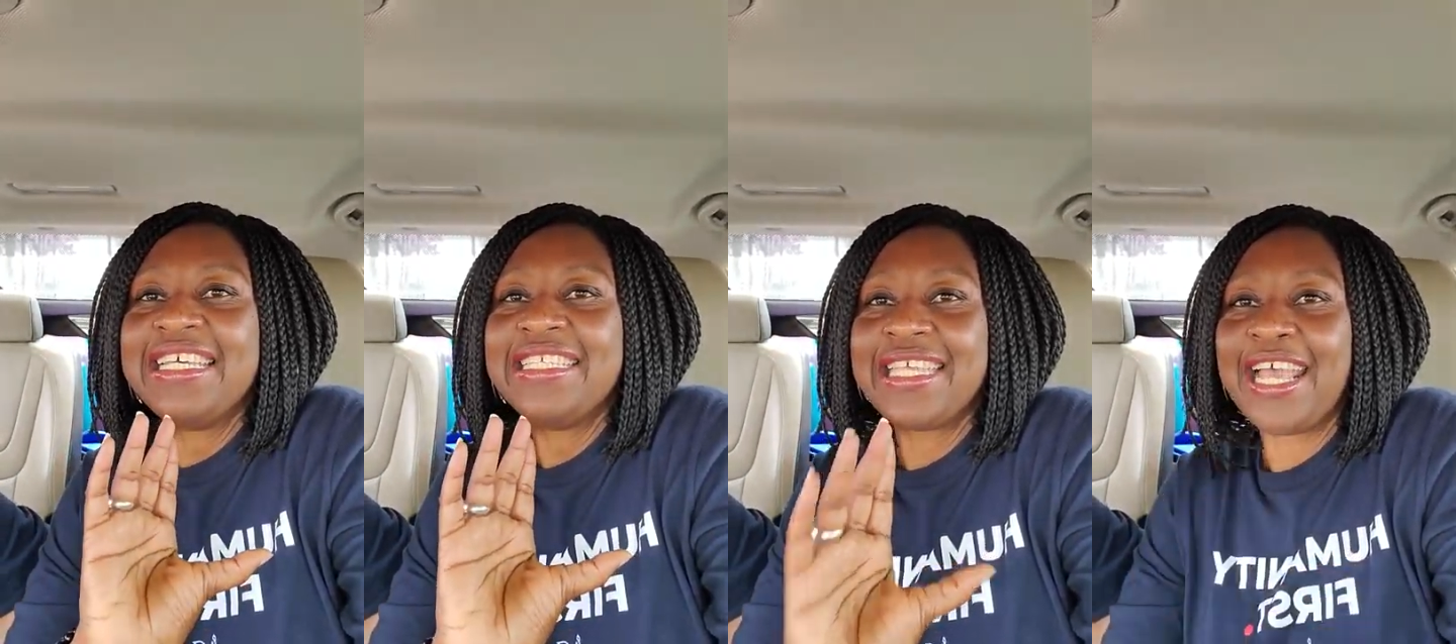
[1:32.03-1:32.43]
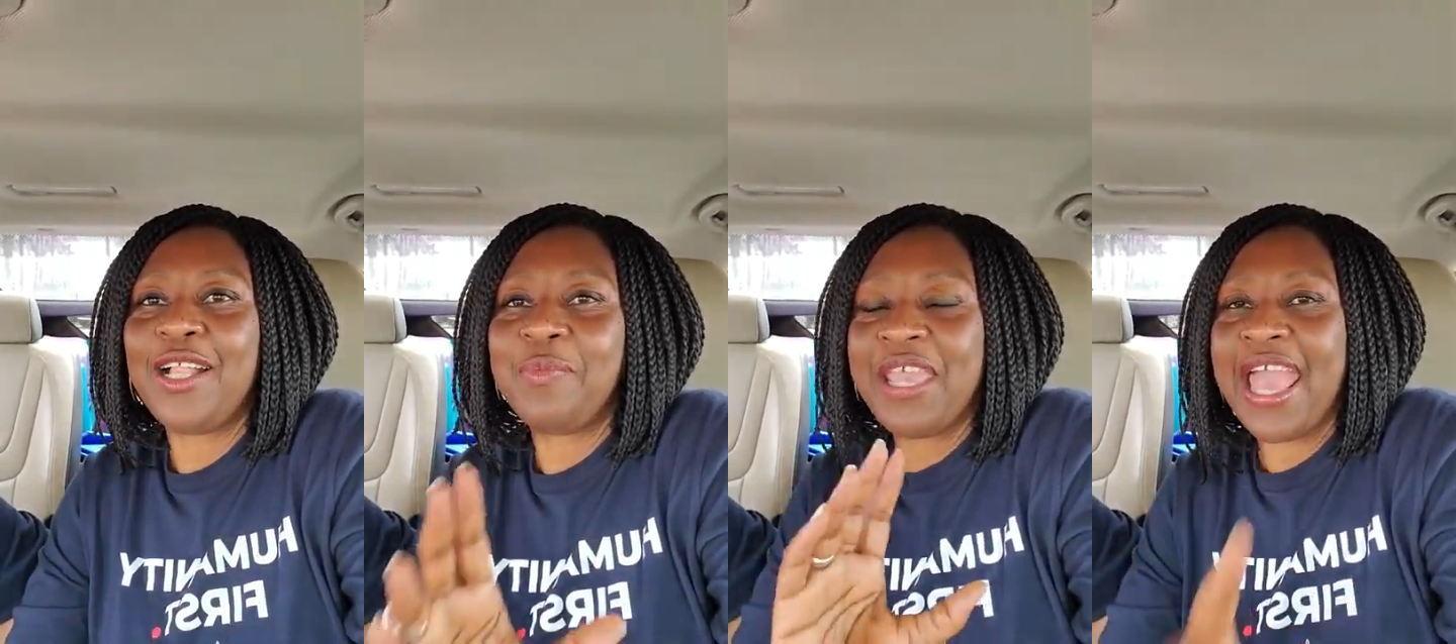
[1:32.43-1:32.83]
to
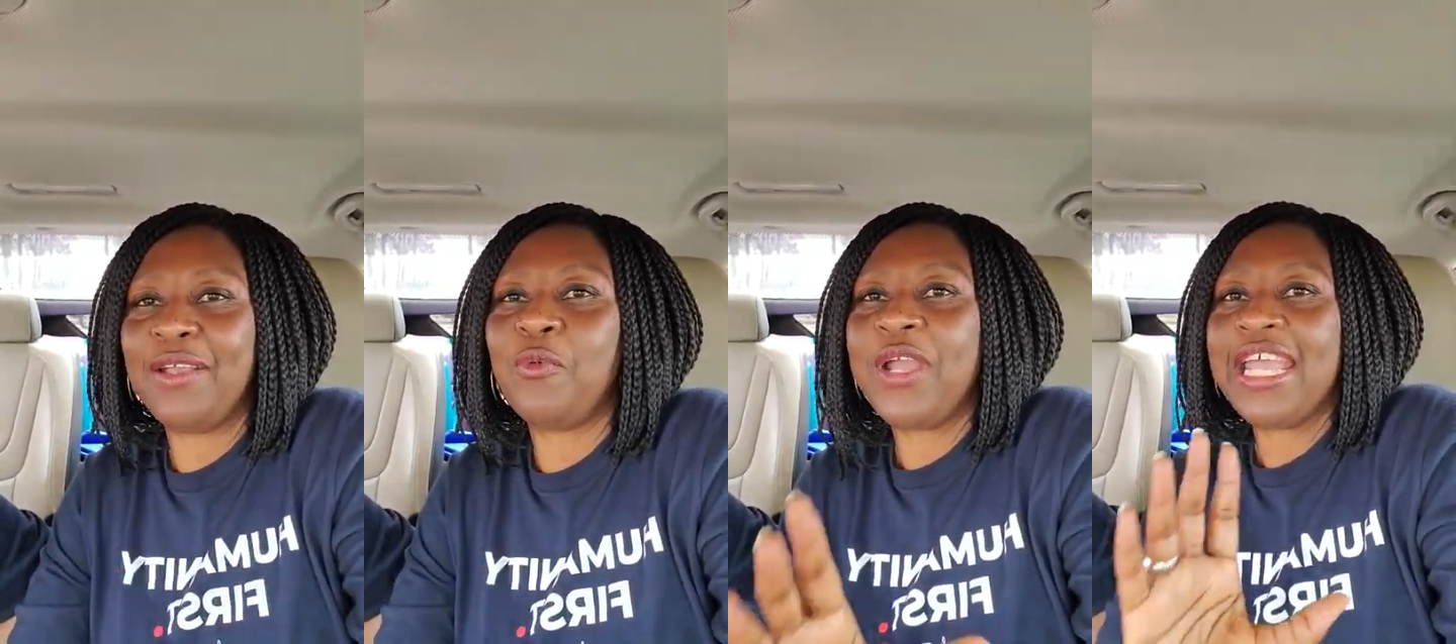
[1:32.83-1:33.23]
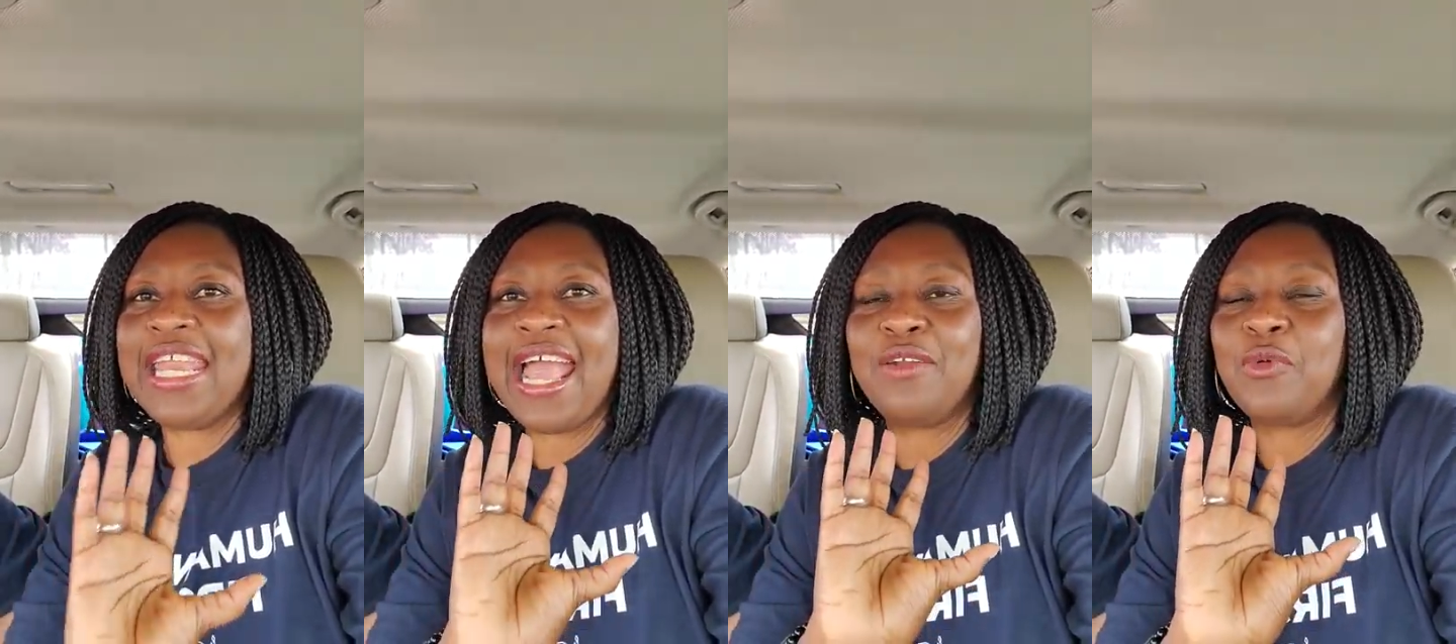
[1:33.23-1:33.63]
help Yang win,
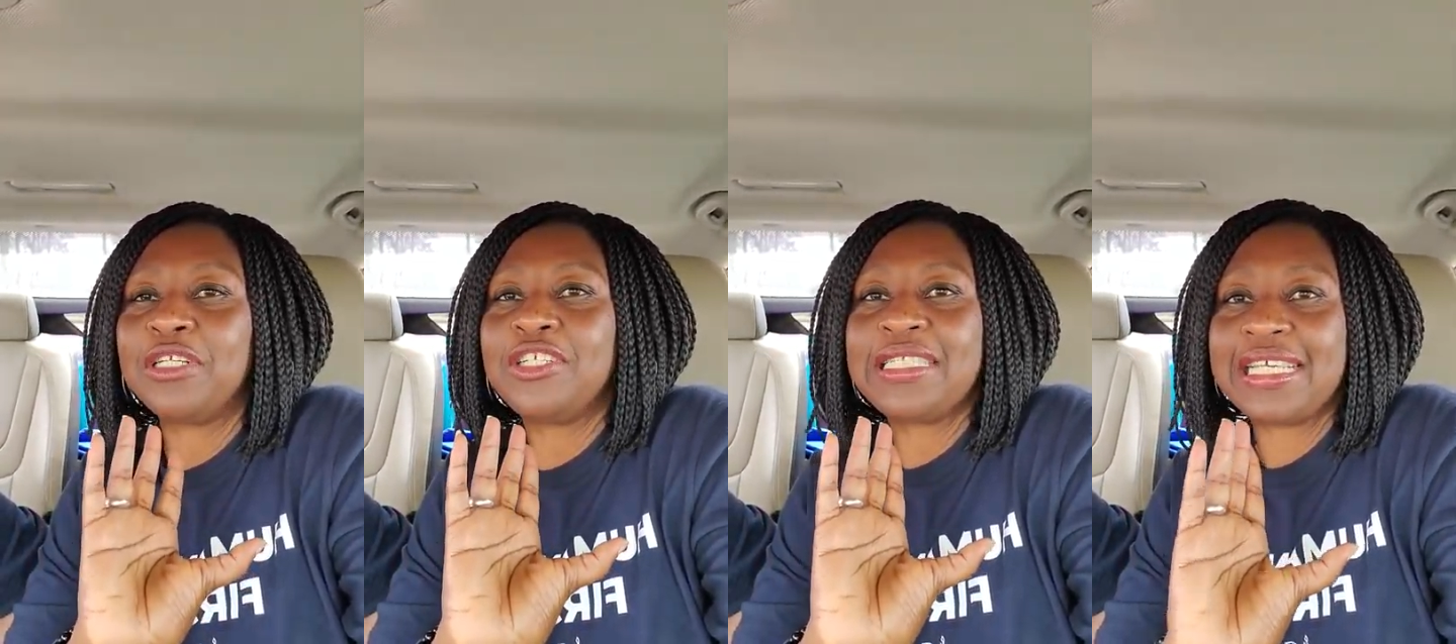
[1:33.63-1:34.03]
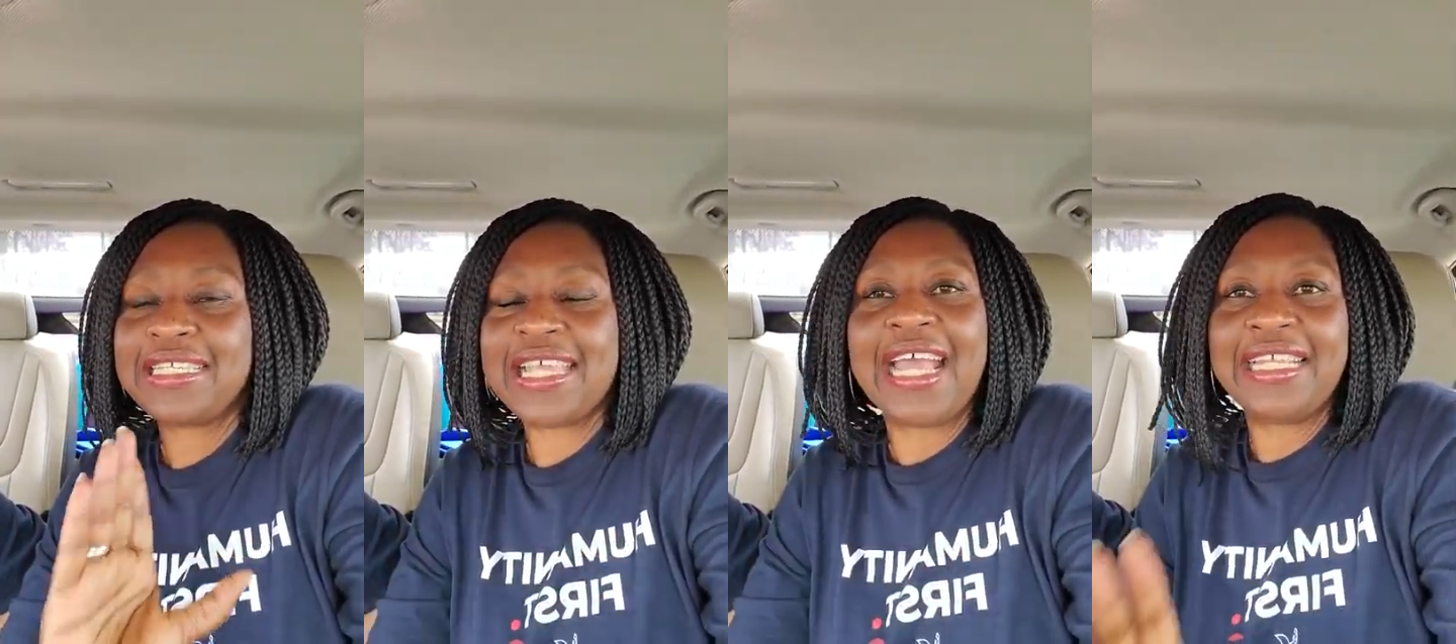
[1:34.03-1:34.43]
and we're just
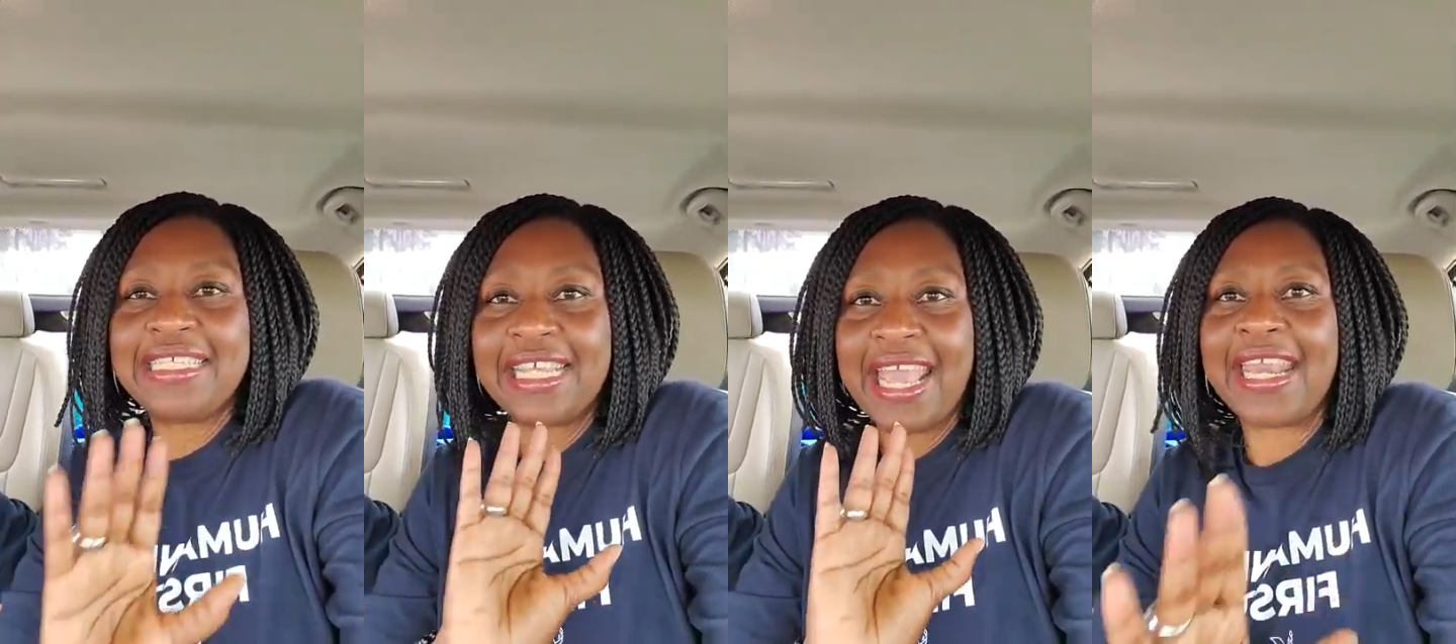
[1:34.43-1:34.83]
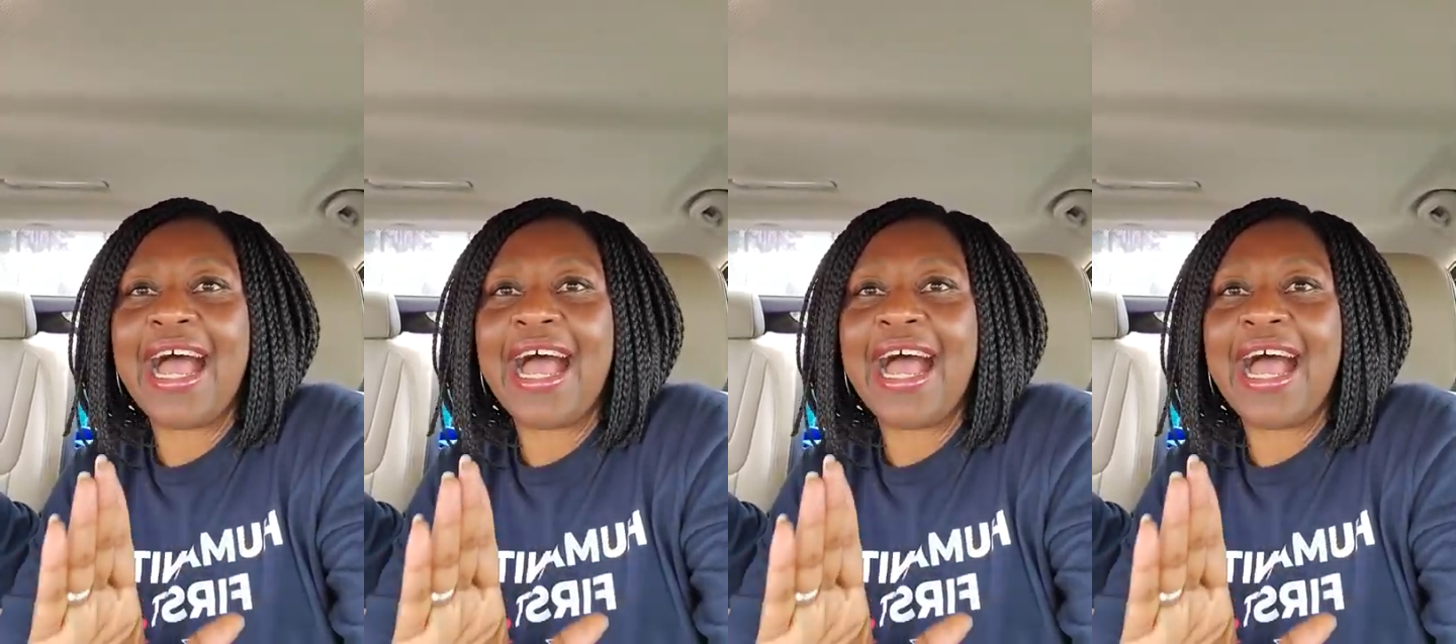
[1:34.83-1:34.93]
excited to get